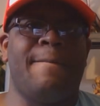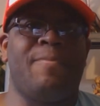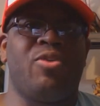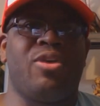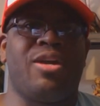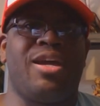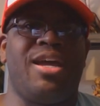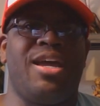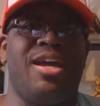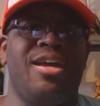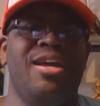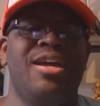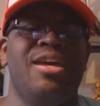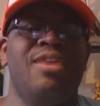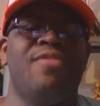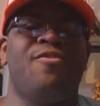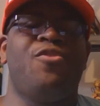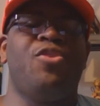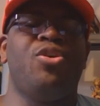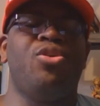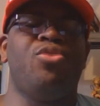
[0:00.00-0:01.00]
Okay,
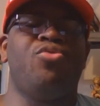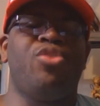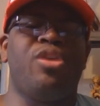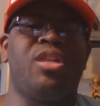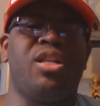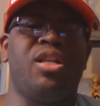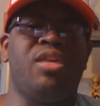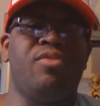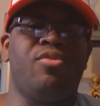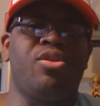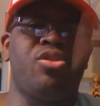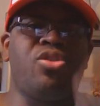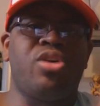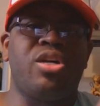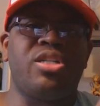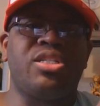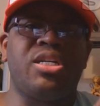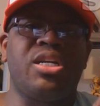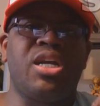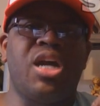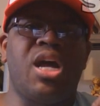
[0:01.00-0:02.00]
feel free to leave your
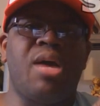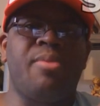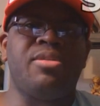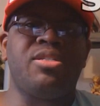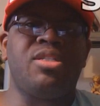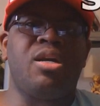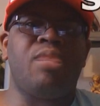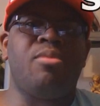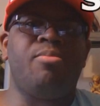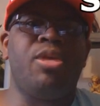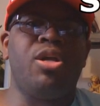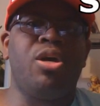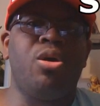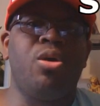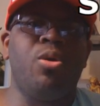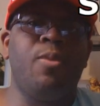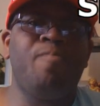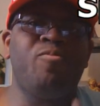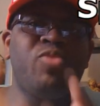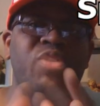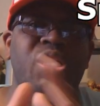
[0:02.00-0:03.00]
thoughts and comments down below.